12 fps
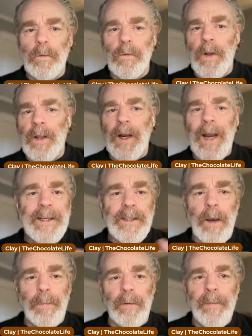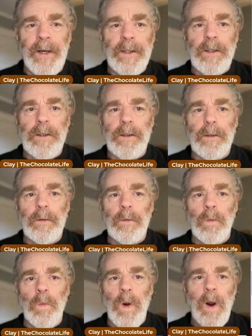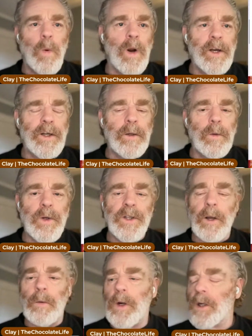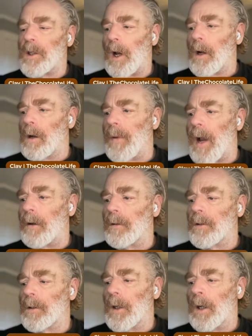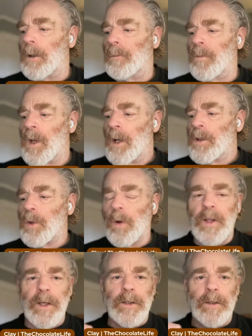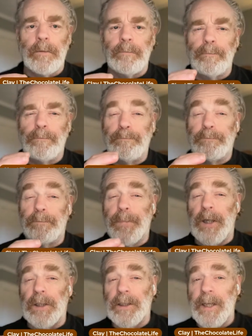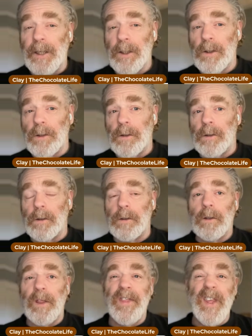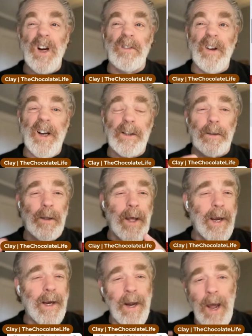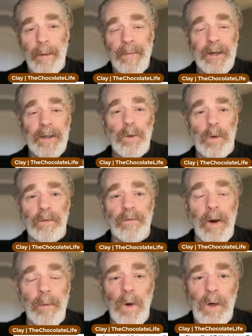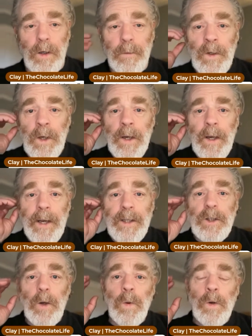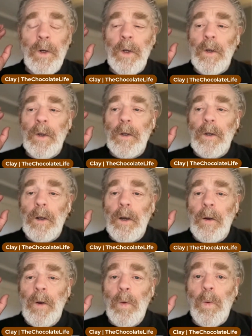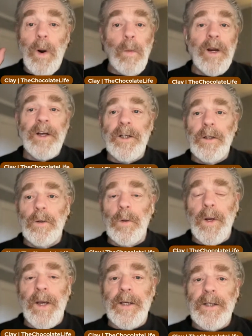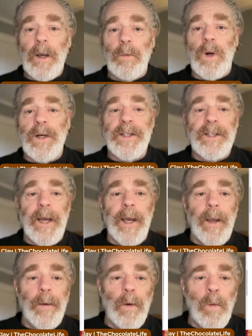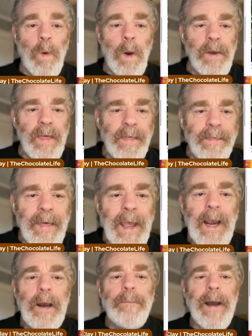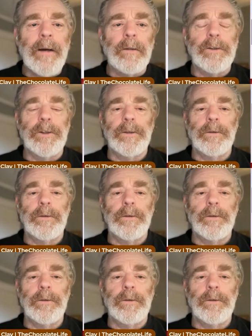in the last couple of minutes, what I want to do is I want to talk about sort of this political, theoretical, economic sort of framework. And so, what I want to do is I want to say, when we think about